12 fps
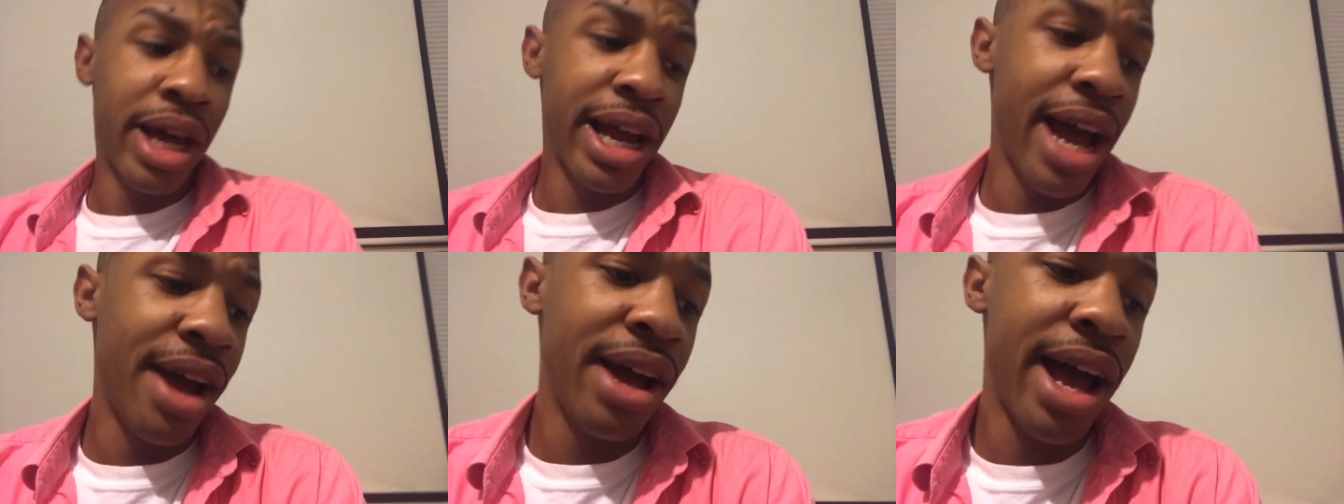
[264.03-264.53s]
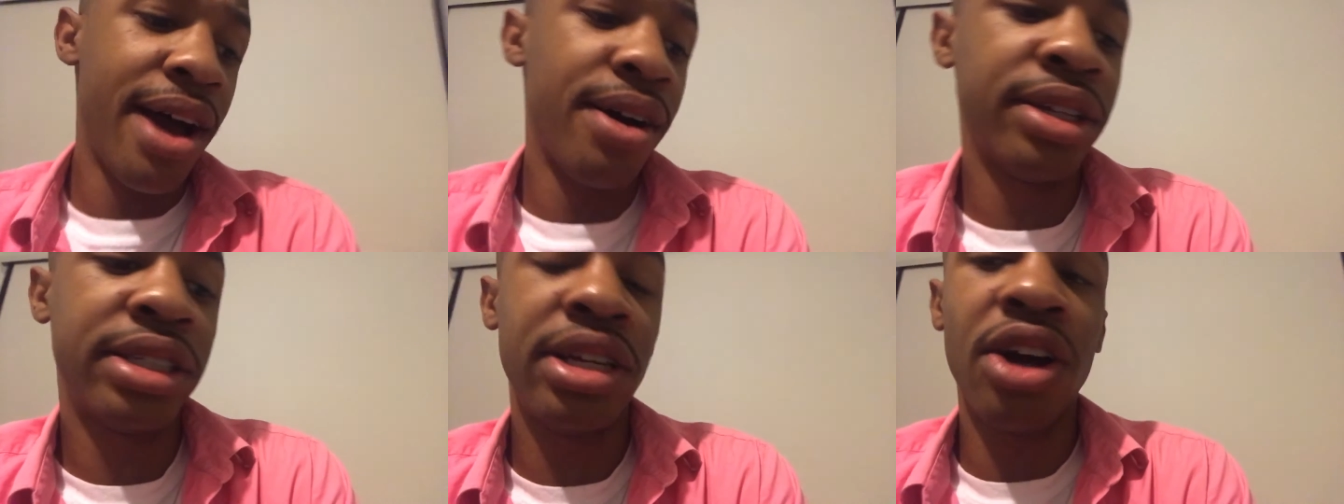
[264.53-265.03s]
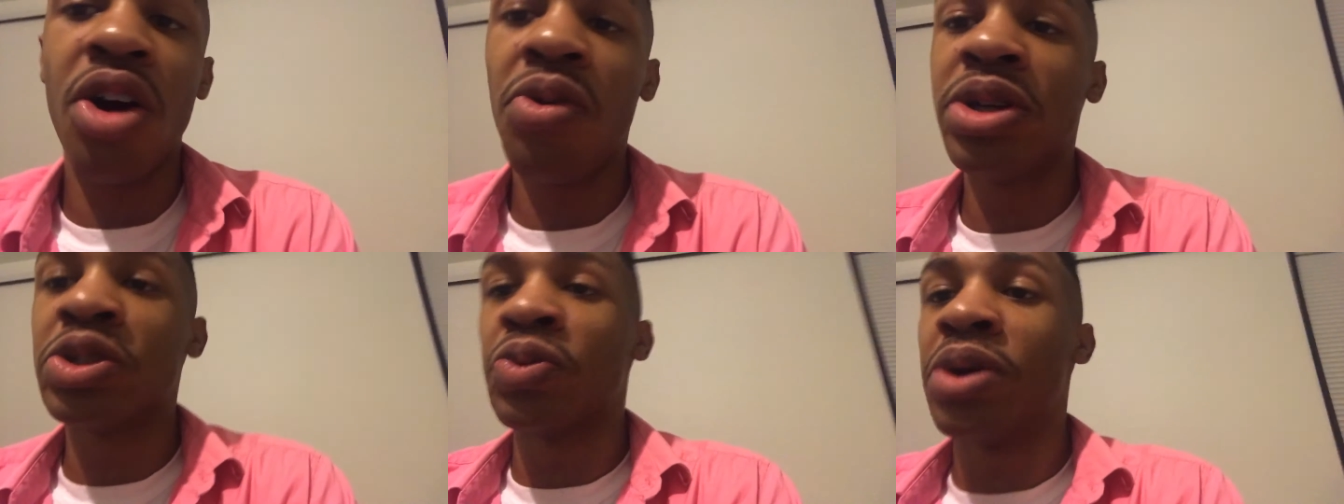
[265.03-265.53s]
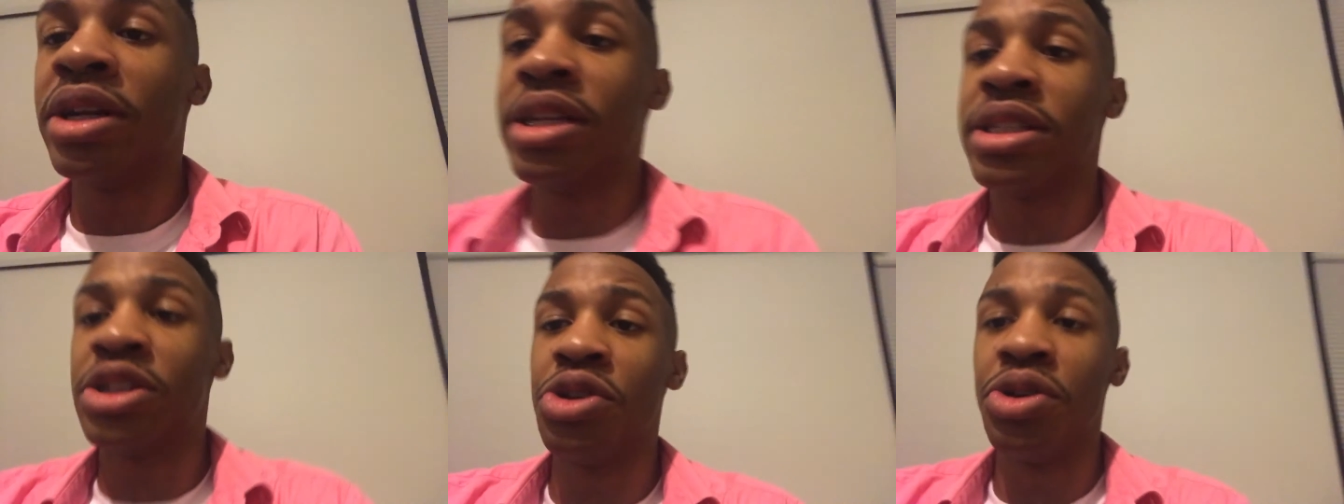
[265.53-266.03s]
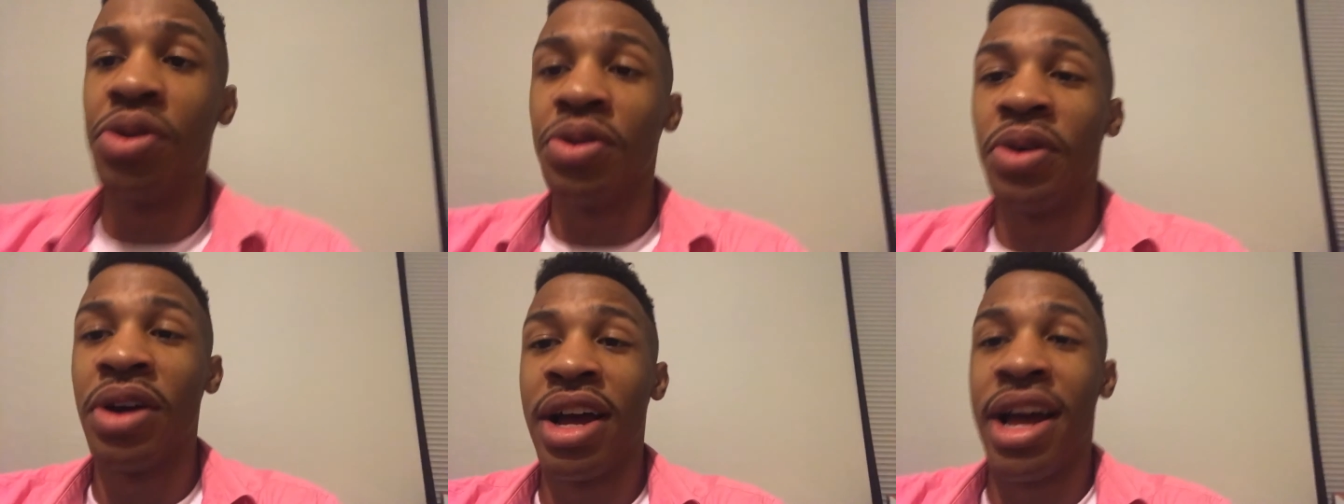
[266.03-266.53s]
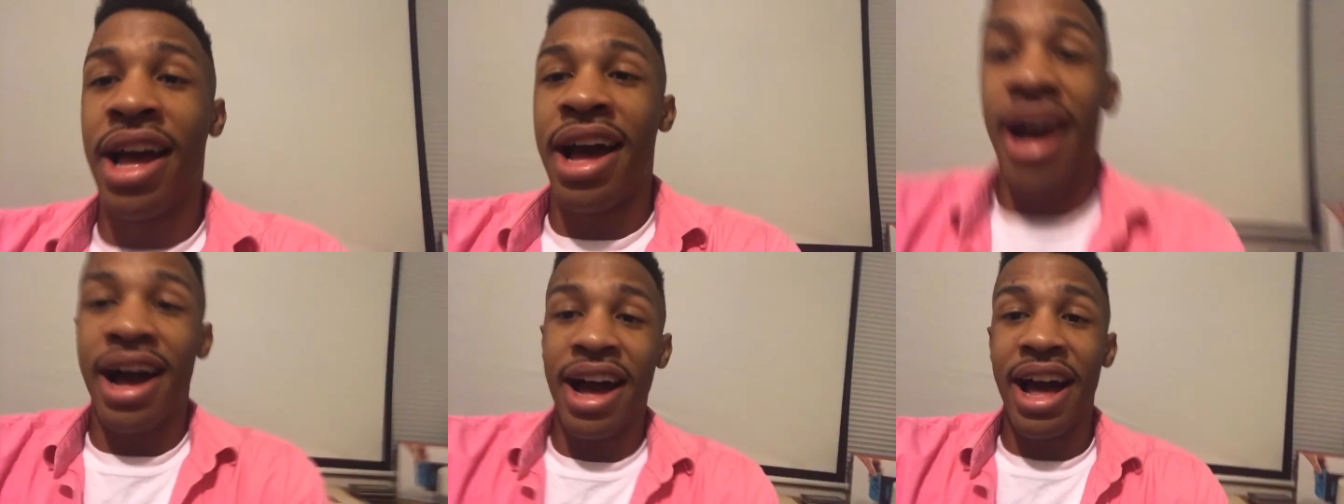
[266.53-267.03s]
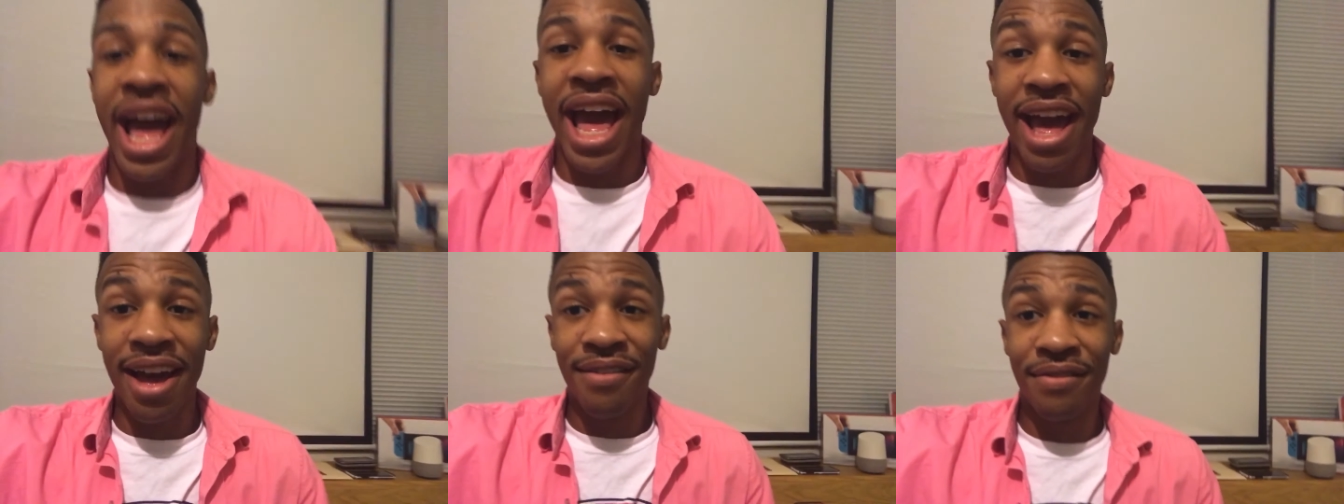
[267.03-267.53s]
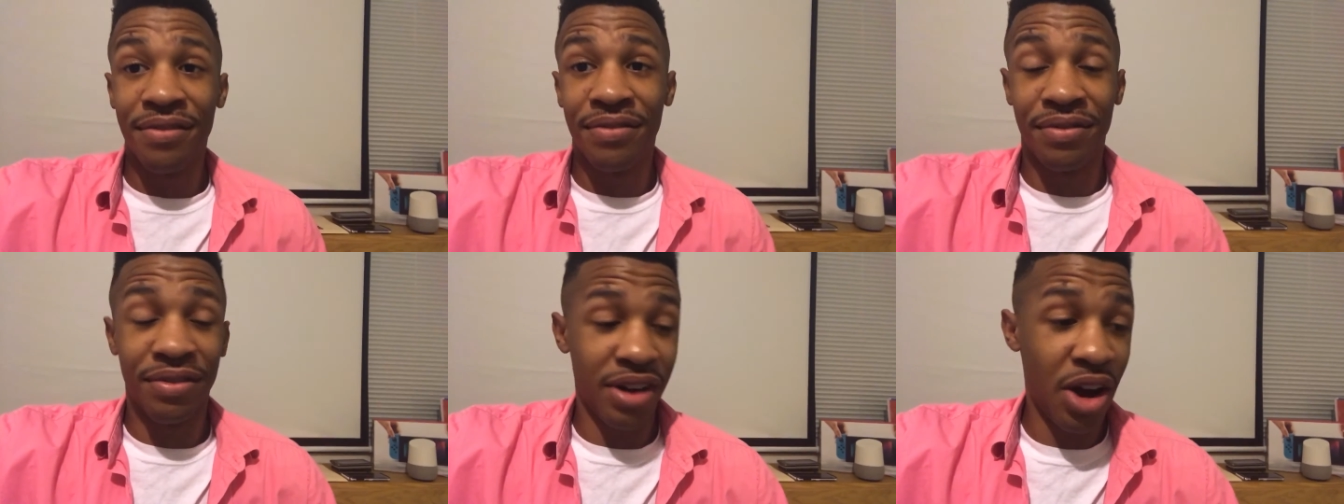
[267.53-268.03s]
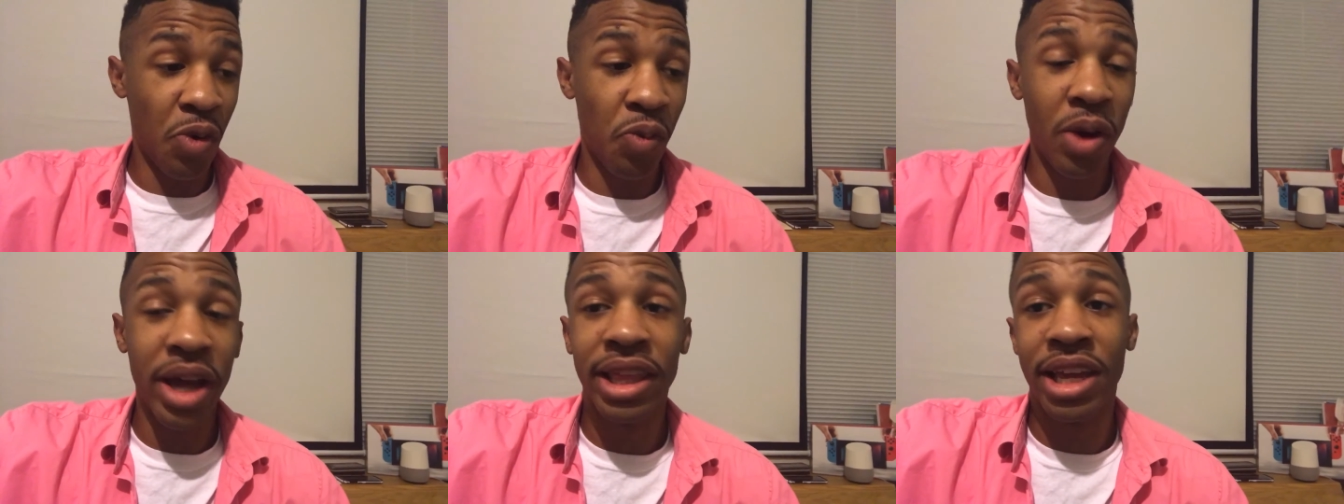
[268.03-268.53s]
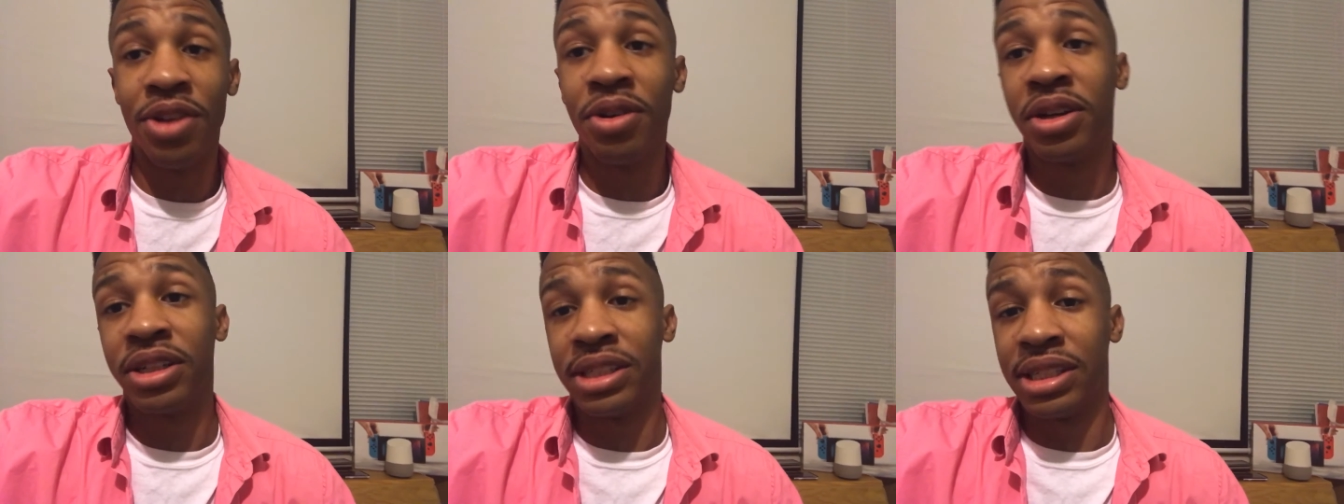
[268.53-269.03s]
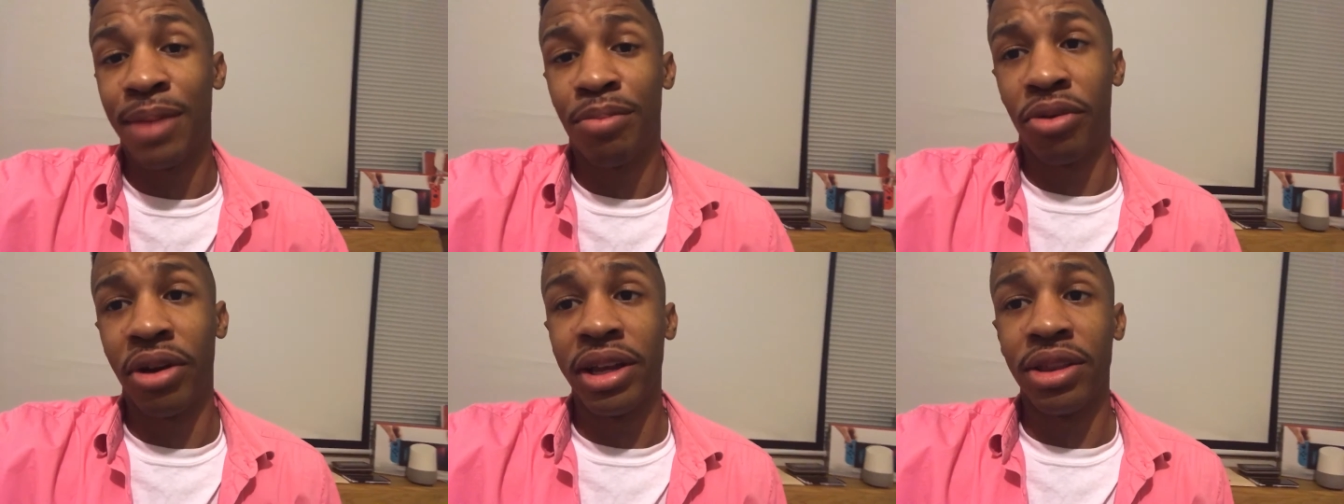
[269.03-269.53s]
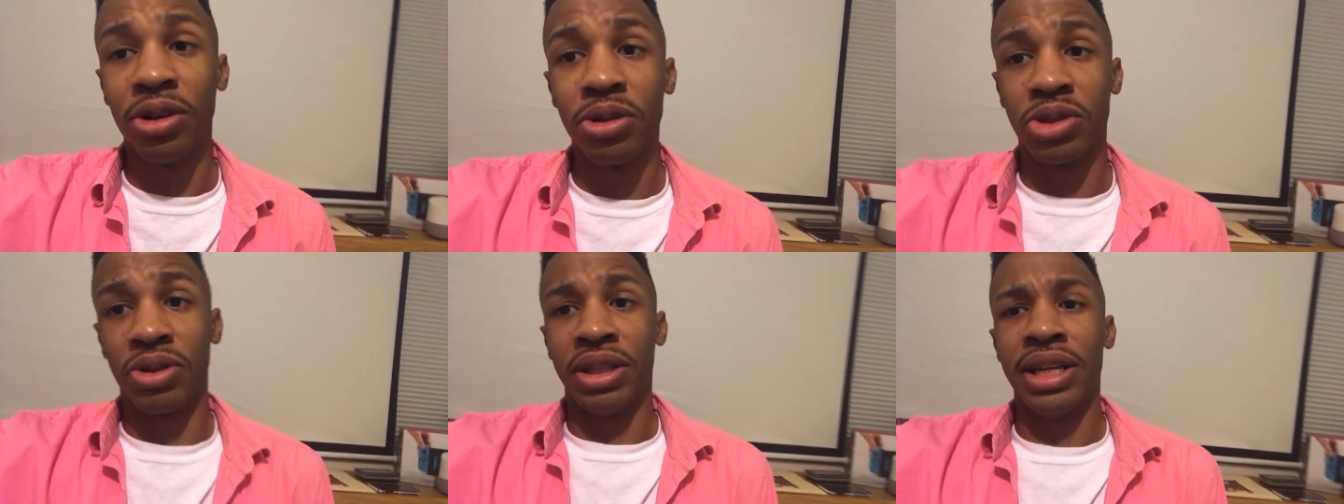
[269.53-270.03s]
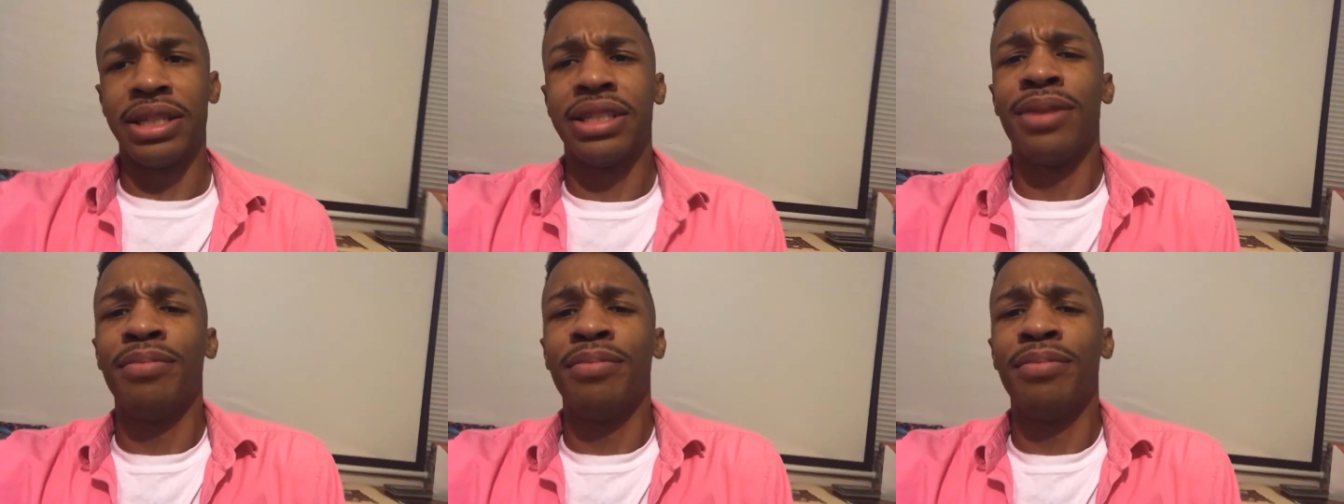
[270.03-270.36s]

Like I honestly always wanted to have a way that you could separate those 3 things.